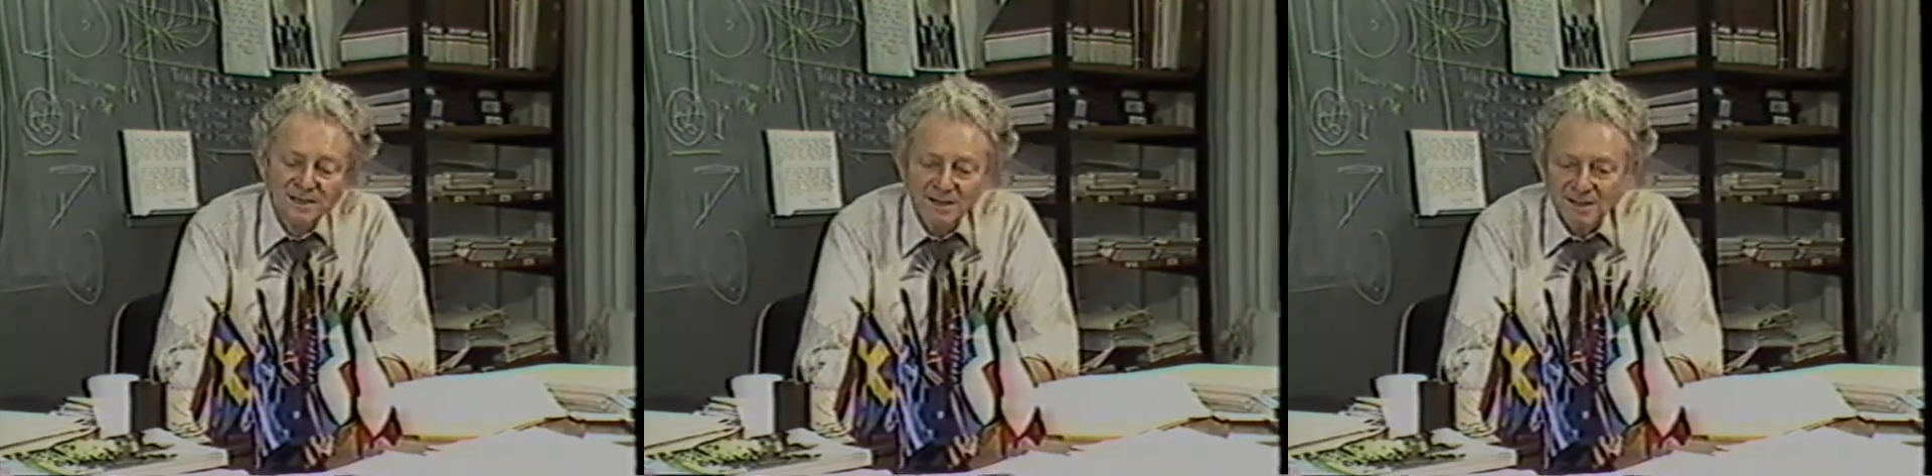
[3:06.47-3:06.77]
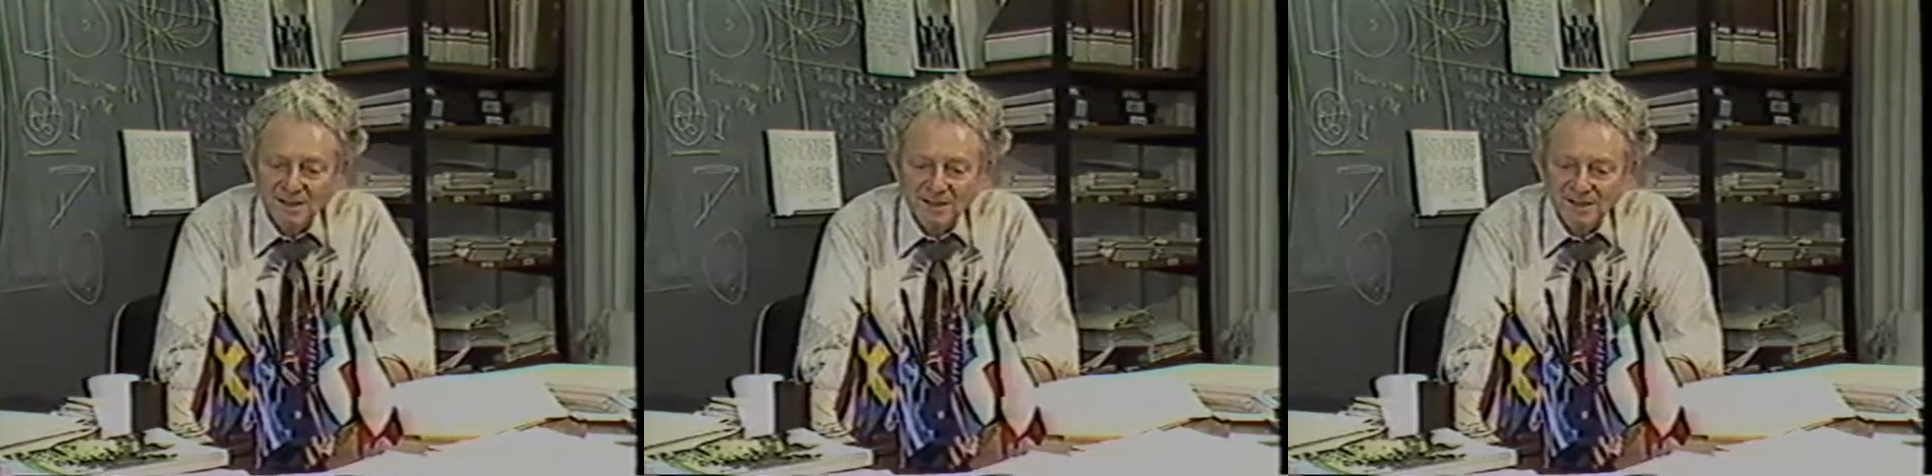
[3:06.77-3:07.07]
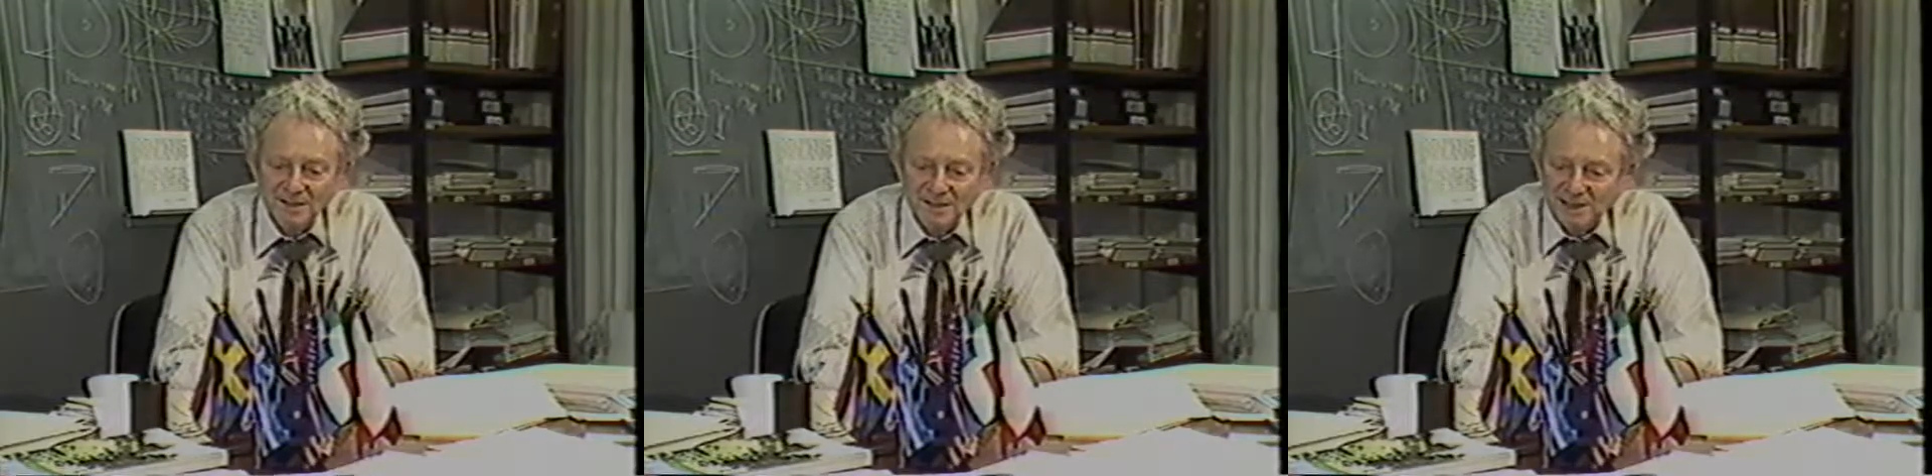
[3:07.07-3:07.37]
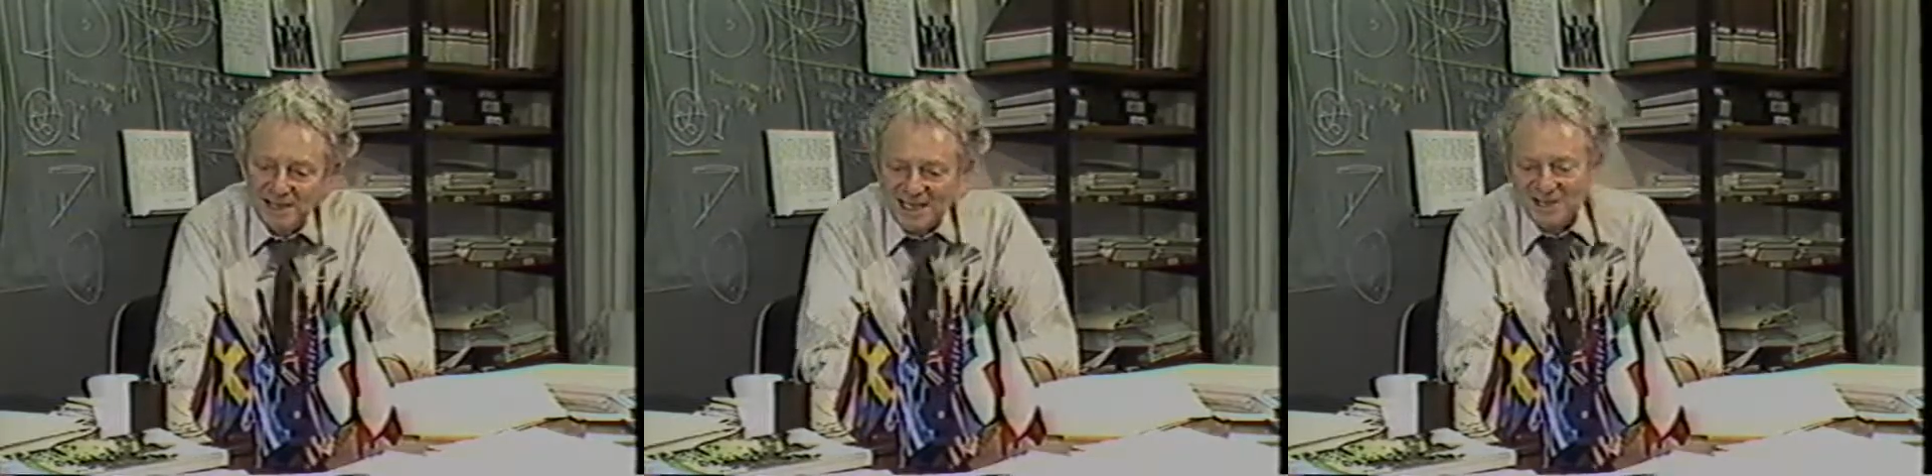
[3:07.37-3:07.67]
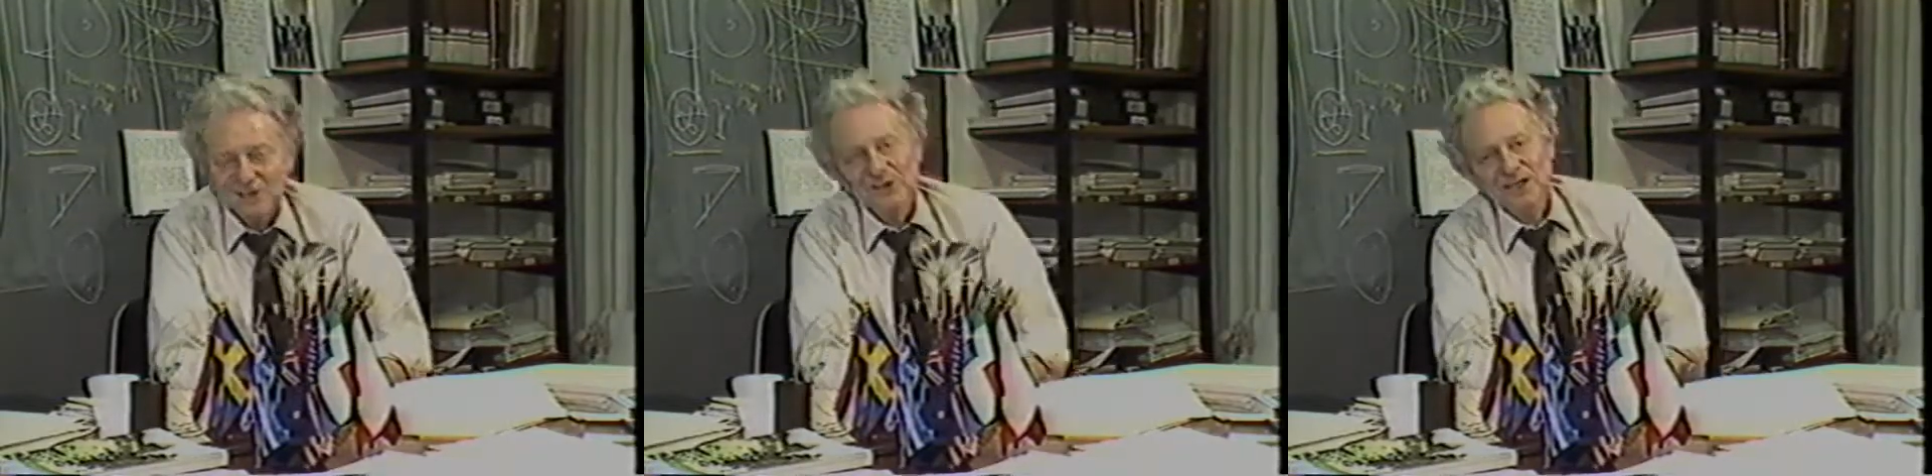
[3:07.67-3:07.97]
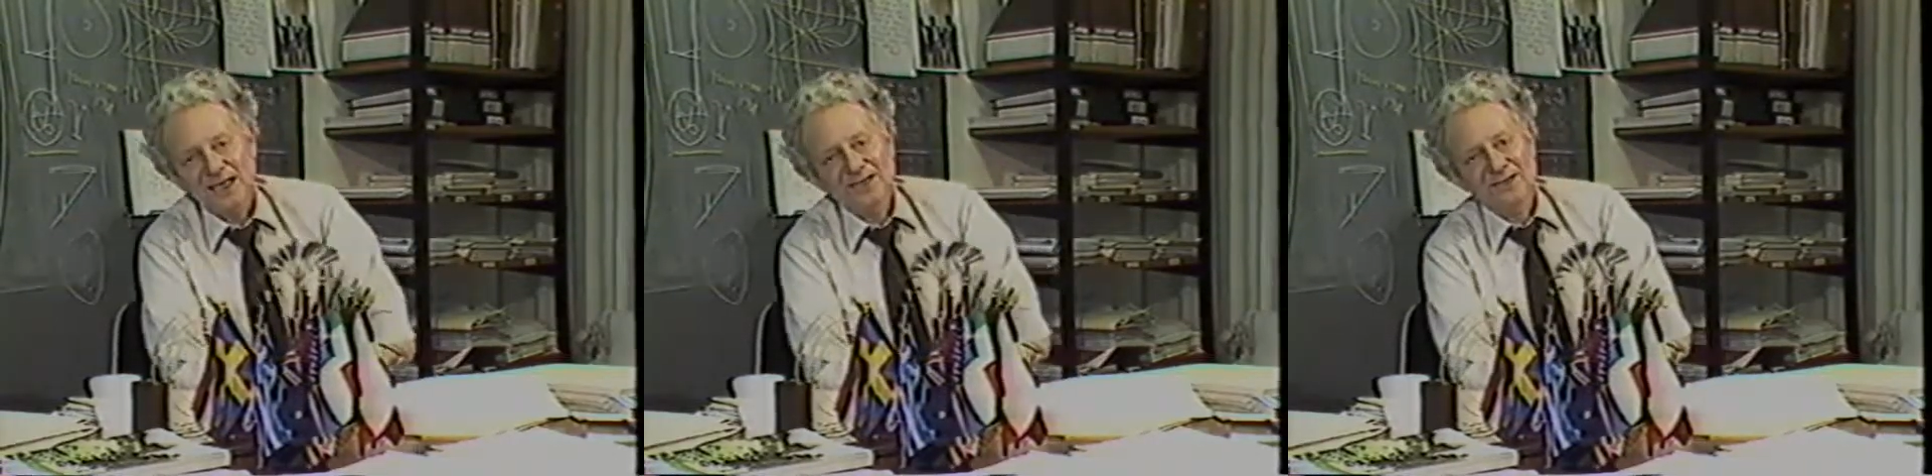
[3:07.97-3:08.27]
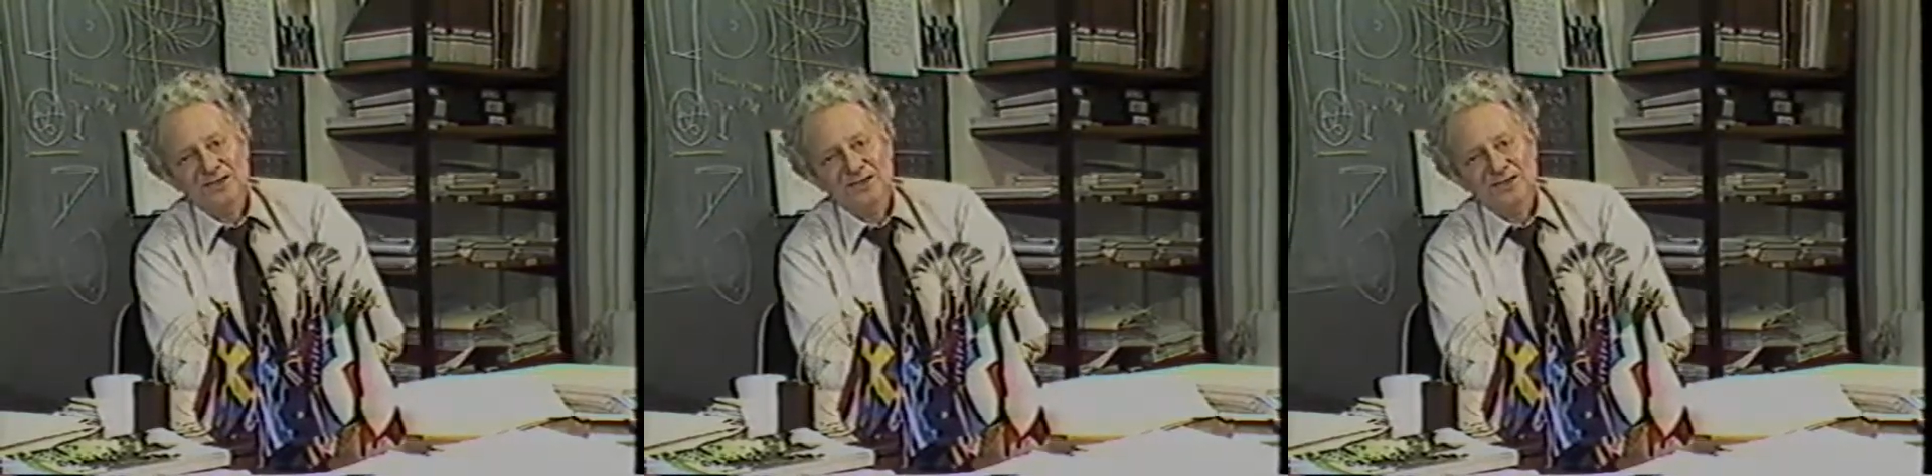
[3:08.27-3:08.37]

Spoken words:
In the classical case, the